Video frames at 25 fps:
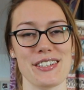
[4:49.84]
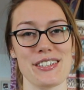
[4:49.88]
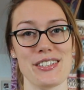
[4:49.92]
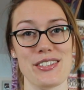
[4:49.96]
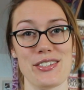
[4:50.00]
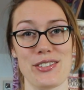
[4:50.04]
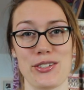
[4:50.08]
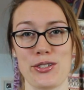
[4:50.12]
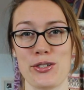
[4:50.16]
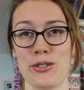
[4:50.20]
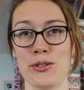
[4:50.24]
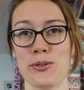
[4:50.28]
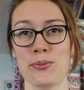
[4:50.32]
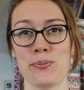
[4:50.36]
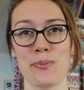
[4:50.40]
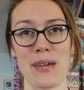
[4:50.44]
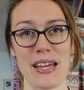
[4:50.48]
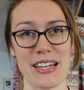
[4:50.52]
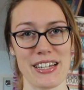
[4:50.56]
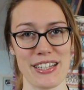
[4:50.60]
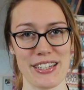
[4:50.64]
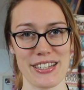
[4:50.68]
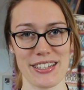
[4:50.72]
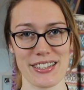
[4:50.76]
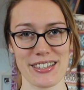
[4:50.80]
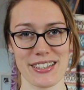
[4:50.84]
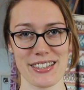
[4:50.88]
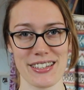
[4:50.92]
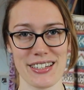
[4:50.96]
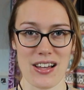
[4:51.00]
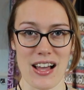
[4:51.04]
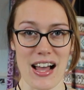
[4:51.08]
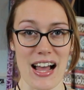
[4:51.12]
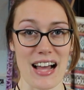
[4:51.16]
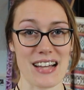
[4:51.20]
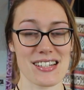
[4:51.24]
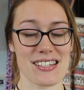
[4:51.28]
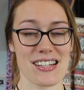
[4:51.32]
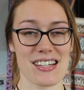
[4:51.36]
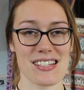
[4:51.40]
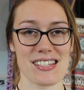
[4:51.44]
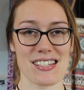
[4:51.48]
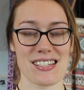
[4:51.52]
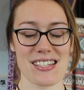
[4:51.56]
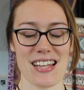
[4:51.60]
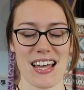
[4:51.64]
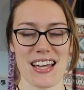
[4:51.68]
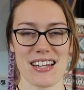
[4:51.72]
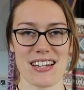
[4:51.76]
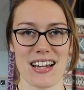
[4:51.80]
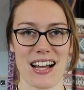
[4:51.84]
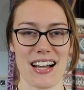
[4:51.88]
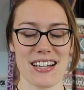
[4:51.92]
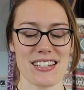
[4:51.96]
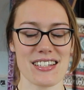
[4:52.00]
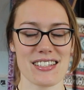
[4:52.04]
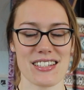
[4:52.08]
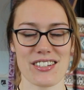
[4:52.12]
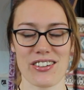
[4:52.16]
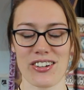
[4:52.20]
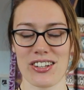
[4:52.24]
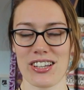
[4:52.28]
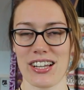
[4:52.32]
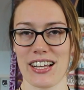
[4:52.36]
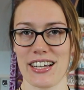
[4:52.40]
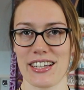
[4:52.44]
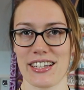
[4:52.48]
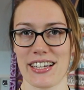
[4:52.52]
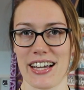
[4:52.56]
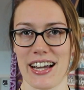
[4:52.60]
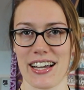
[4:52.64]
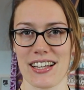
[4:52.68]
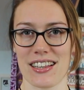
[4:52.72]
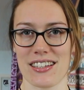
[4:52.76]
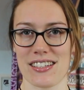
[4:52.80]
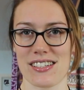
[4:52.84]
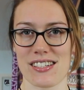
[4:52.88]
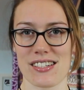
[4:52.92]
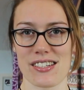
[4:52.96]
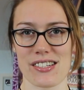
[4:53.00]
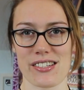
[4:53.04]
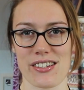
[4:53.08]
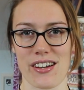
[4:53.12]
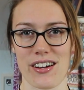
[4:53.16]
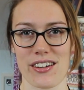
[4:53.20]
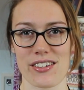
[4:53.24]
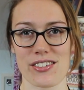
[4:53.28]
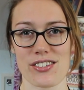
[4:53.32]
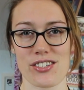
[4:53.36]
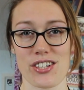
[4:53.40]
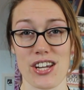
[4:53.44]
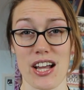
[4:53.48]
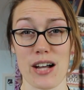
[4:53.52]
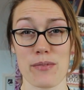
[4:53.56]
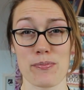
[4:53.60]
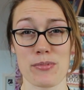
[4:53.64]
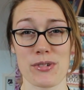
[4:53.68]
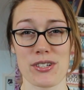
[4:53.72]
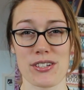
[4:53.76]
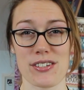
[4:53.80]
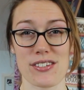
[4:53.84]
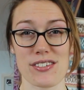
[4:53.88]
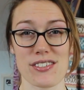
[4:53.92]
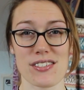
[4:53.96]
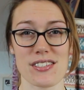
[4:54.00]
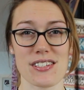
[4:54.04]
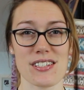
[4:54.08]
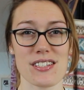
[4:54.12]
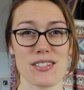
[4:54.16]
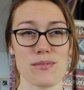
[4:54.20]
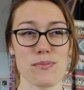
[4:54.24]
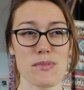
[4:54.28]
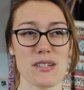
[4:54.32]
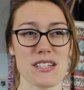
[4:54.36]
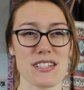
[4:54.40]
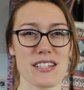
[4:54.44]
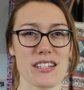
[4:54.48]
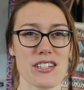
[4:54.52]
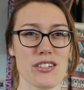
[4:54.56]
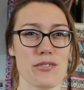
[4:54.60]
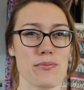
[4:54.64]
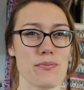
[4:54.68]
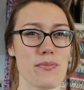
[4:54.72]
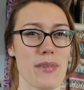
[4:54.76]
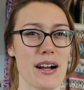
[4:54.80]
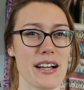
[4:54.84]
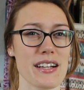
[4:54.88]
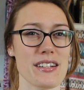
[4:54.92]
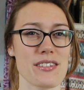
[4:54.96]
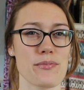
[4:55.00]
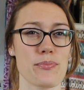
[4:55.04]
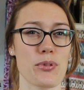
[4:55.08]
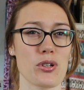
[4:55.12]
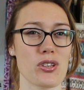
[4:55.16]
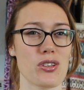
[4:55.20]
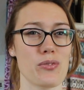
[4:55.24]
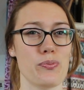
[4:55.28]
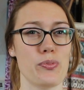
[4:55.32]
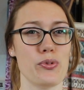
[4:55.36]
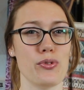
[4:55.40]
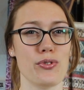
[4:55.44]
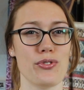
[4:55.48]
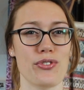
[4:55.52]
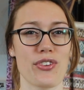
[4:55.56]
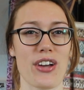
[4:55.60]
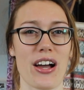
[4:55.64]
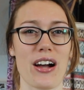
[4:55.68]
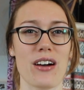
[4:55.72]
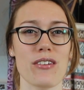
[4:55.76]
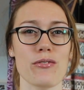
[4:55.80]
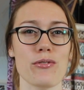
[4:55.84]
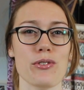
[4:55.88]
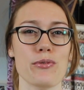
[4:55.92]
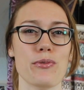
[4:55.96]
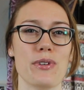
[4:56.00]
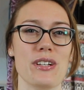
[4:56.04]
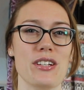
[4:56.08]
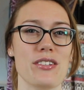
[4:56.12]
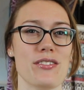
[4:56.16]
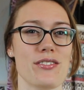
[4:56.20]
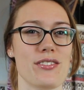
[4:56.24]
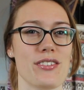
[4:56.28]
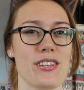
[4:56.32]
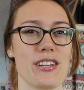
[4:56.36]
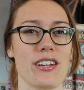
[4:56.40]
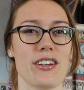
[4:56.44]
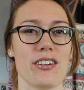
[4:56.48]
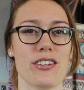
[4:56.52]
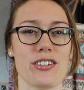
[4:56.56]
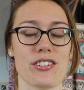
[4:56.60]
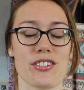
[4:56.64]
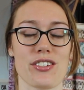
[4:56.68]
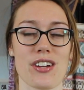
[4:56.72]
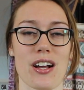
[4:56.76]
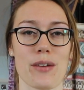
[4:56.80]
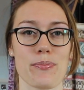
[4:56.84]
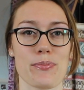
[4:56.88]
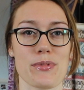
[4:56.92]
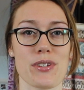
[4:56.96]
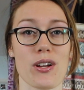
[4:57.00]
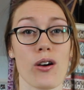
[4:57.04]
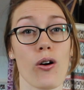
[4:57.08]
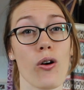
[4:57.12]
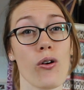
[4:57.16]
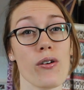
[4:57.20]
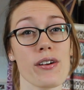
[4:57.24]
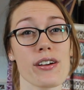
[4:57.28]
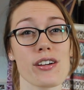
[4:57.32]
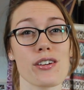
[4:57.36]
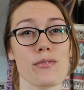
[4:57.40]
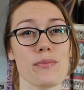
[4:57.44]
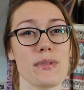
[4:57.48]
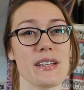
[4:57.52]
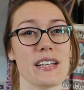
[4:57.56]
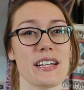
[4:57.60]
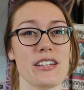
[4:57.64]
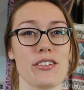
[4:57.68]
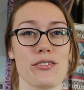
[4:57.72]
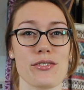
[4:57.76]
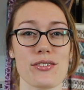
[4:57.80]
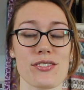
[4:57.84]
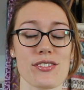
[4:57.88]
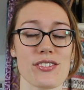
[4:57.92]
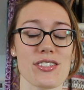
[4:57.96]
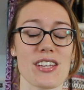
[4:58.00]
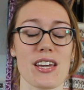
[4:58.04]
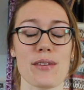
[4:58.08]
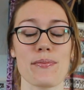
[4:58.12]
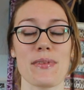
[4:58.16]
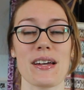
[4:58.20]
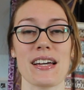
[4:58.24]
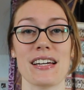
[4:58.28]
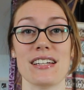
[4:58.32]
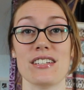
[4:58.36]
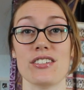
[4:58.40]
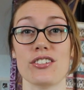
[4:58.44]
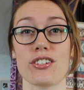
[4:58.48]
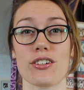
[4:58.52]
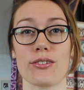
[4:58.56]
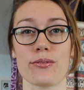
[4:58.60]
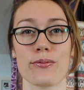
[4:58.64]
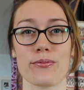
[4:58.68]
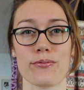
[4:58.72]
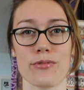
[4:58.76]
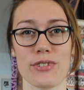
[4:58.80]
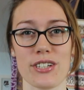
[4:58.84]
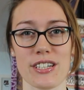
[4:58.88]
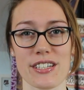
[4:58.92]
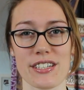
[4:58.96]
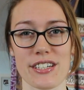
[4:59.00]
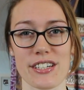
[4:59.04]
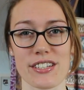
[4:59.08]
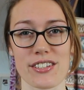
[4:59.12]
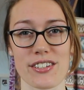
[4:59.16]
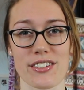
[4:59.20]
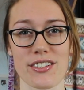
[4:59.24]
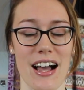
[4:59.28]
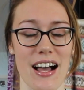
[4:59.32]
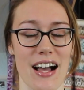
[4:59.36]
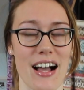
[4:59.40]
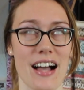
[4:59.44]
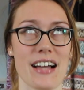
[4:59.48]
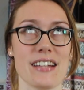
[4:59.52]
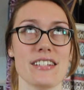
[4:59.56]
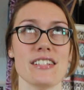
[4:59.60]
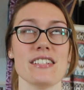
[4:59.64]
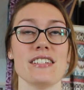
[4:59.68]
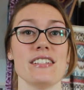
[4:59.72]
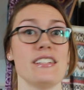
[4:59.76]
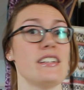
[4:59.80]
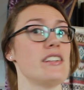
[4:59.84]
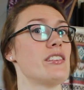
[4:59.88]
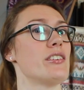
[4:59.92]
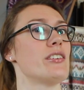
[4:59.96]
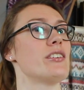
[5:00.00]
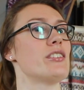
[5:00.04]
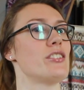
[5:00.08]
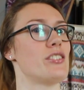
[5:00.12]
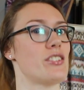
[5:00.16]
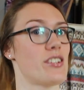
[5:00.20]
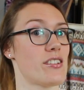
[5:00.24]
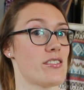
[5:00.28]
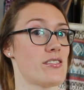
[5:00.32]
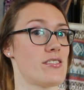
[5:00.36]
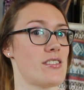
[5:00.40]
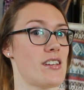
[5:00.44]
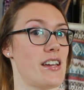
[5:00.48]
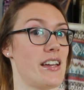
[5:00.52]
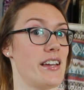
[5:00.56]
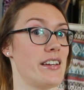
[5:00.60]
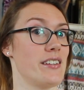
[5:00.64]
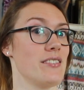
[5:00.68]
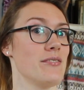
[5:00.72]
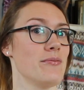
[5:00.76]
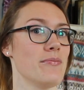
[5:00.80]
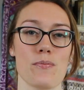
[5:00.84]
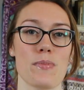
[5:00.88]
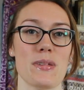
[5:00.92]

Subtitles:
Too many. As I said, I did not like Catelyn Stark's chapters. This means that you might put the book down when you see her chapter, or it could mean that you skim it and don't read it. I didn't either, just saying.